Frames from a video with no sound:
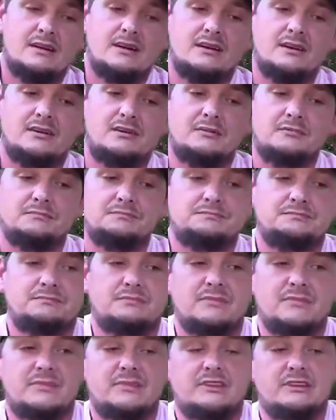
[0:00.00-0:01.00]

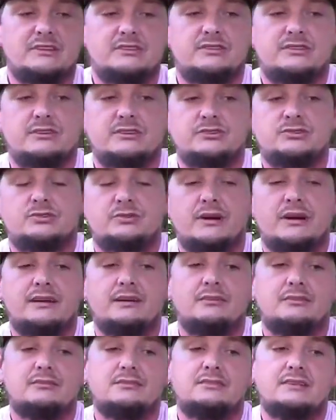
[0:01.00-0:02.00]
The
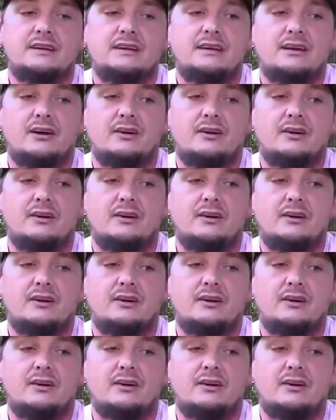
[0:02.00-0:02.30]
trails and